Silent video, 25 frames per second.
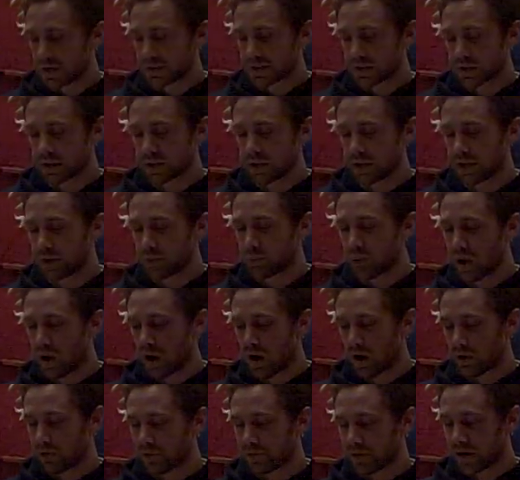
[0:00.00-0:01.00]
is the clear
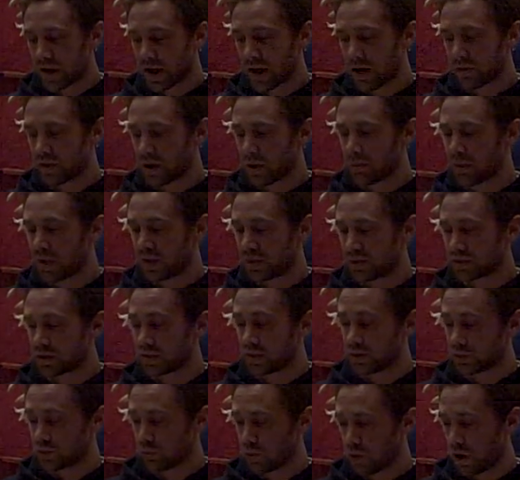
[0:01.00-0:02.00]
path and how that makes
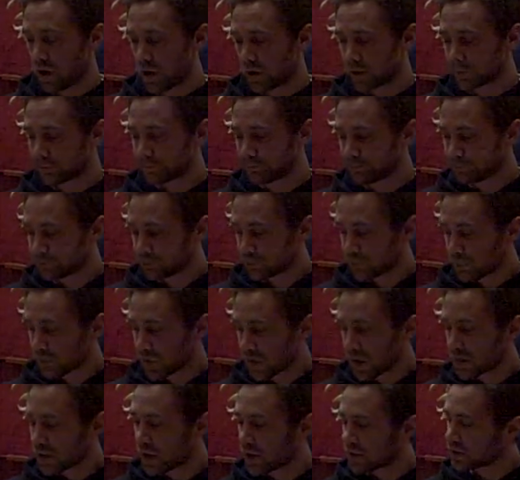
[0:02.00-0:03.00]
things work.
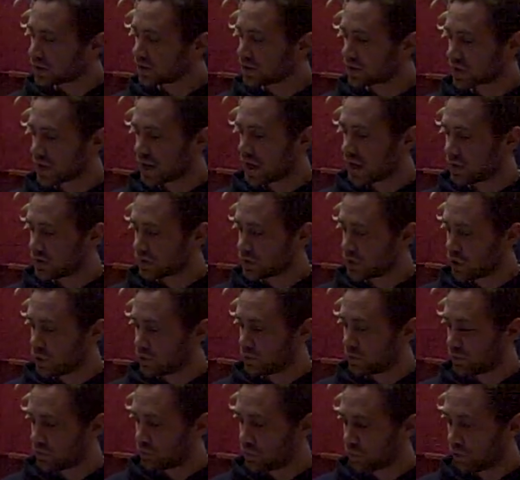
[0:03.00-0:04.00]
Nothing scares
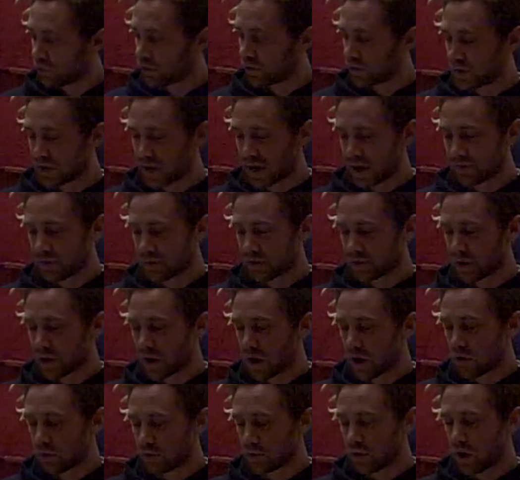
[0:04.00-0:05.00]
humans more than having their
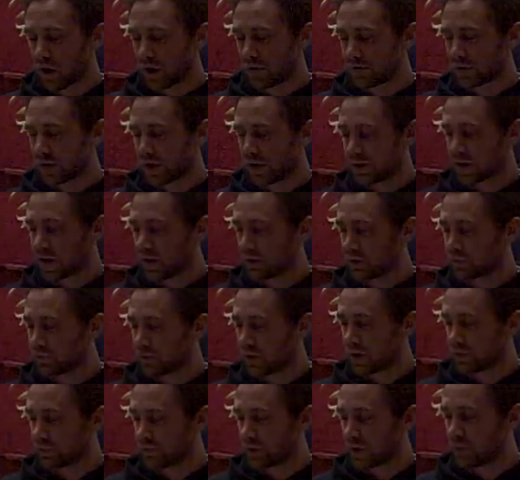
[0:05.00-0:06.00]
whole lives laid out in
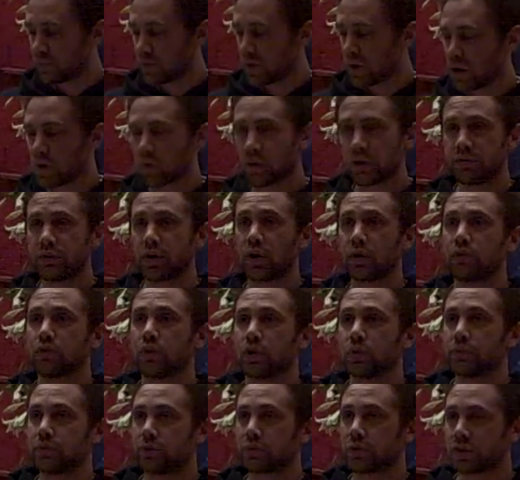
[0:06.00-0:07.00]
front of them with no
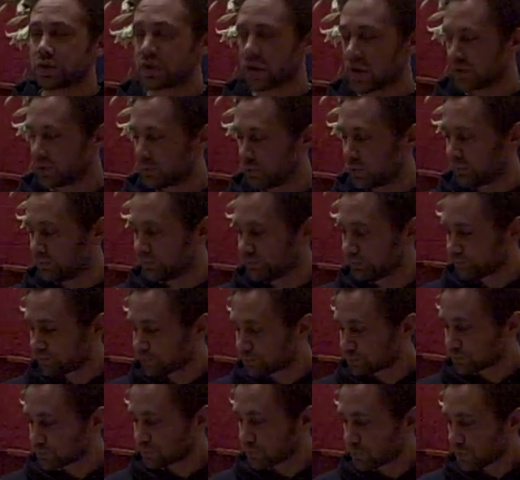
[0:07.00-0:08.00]
room for adjustment.
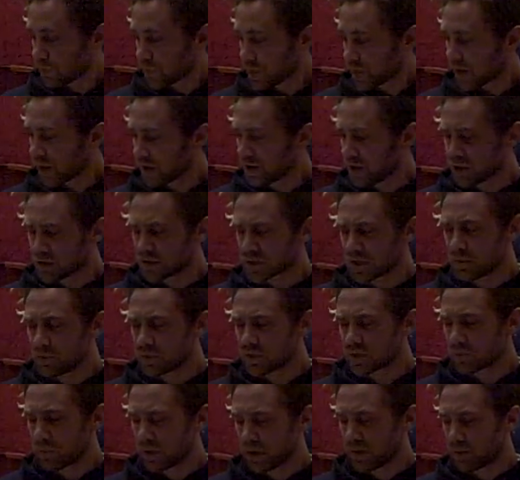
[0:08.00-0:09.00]
Yet it seems
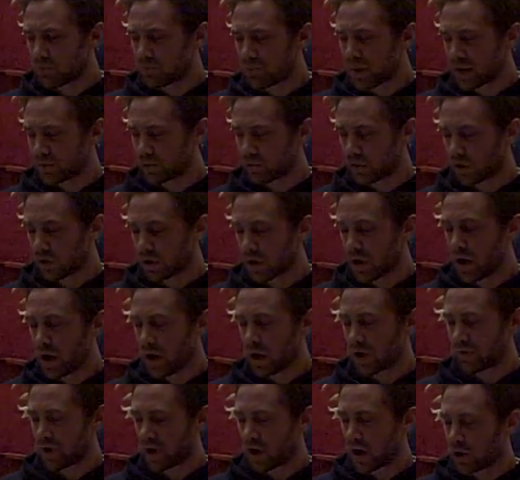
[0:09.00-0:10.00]
to be the bedrock
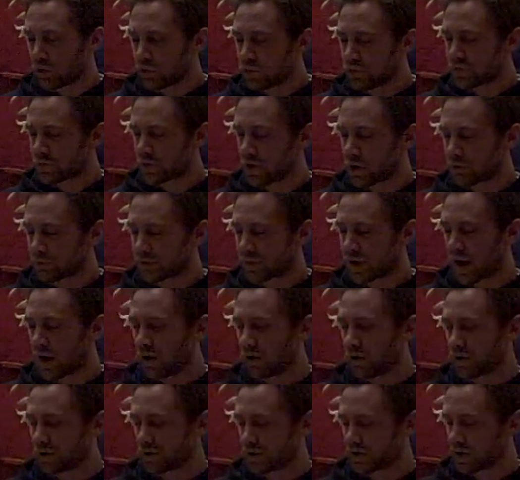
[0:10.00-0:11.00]
of our own
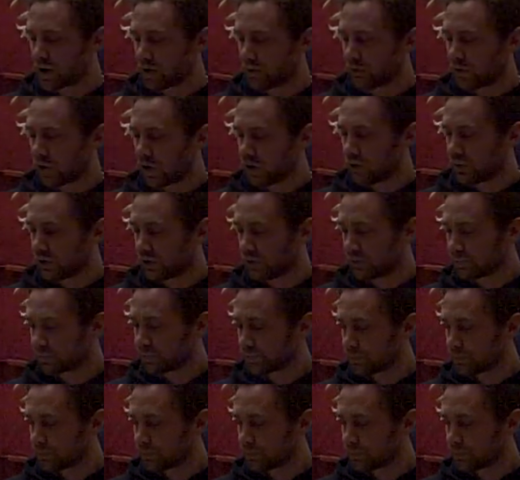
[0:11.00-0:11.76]
self-doubt and self-loathing.